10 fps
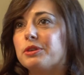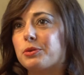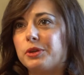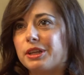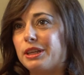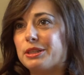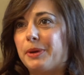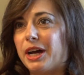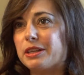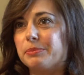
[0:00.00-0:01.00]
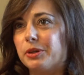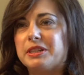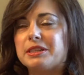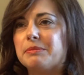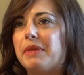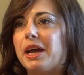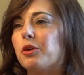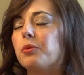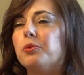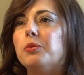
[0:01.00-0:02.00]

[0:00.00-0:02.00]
as quickly as possible. It doesn't matter